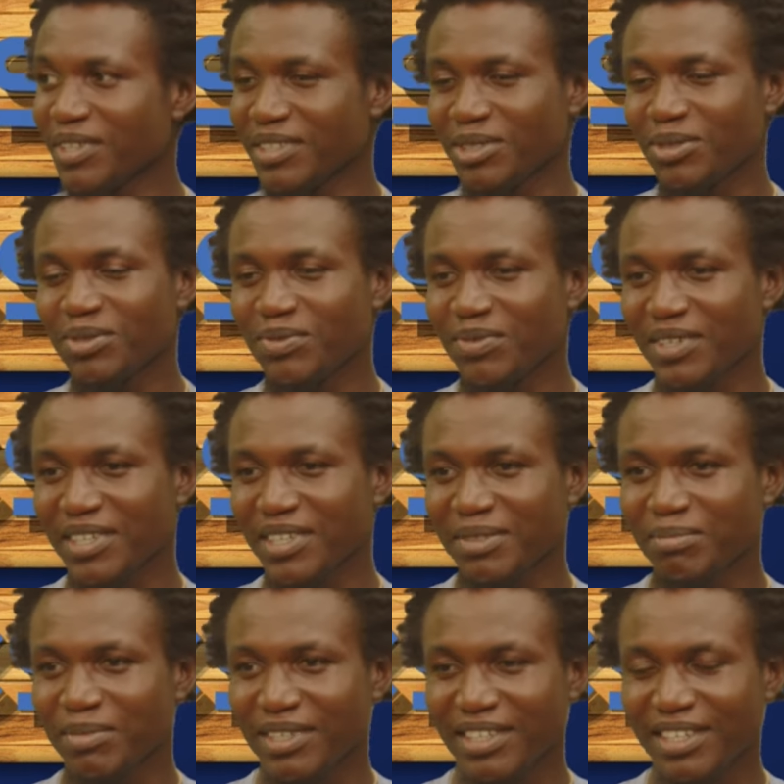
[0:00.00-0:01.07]
so far
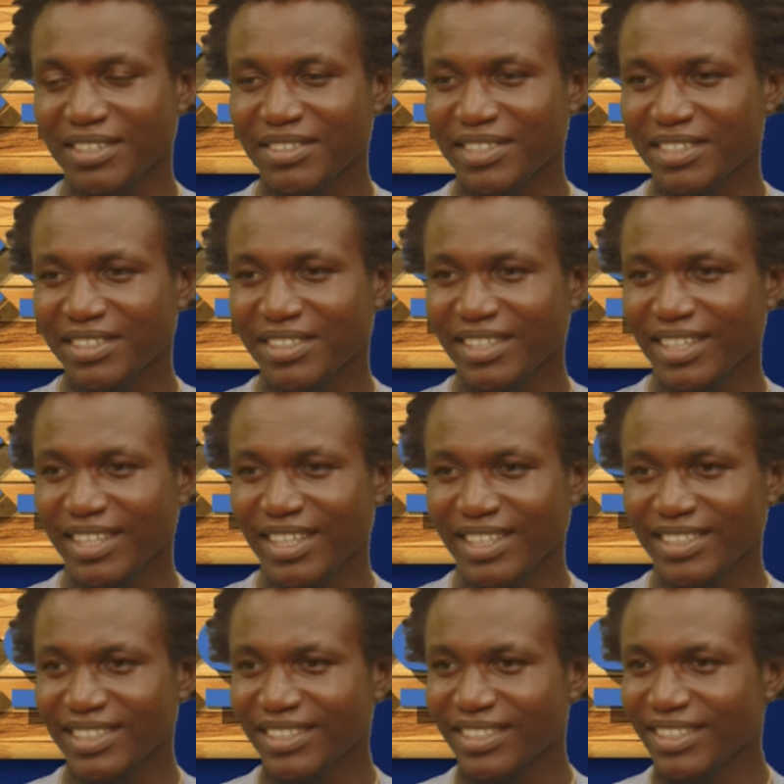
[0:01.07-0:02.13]
in my career,
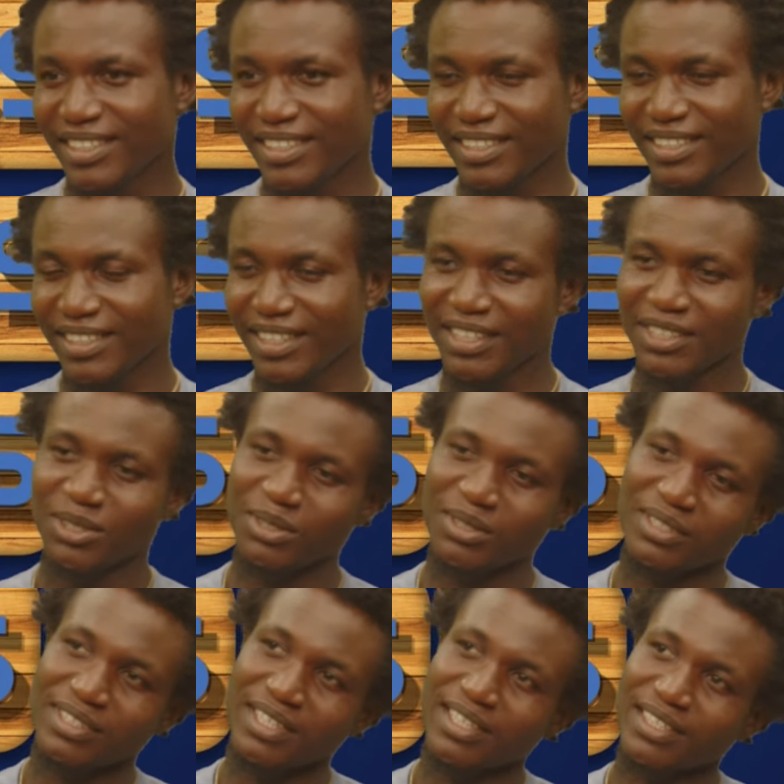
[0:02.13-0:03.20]
I think I
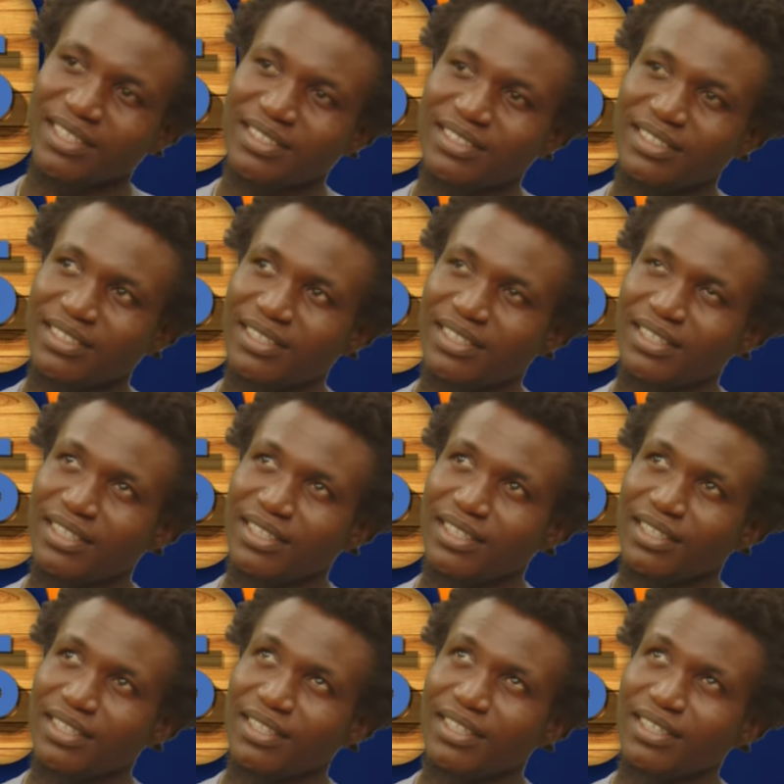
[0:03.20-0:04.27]
just had
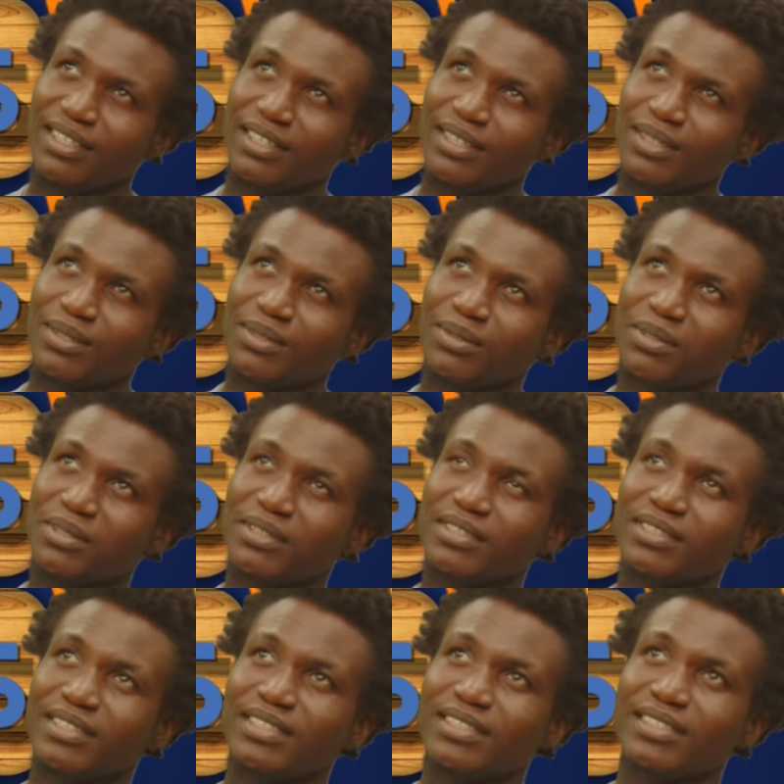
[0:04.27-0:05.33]
one
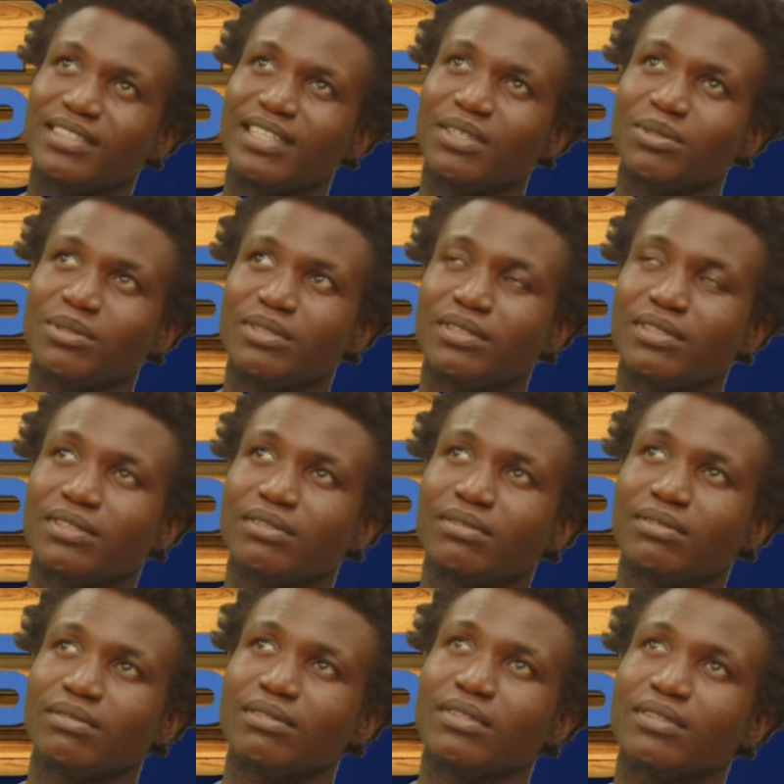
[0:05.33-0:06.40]
critic. That was
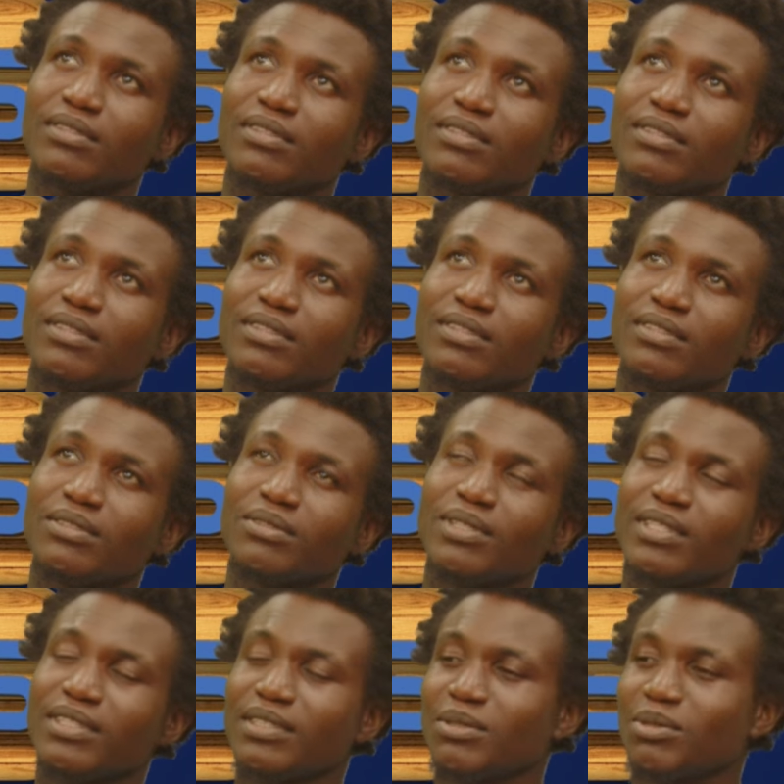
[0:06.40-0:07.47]
in, should
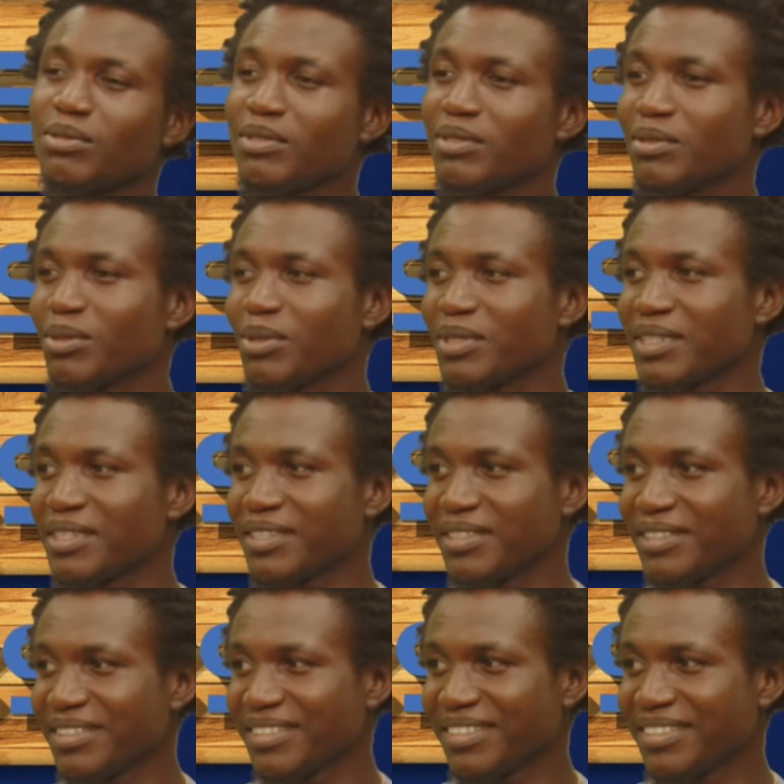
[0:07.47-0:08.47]
I say, 2020?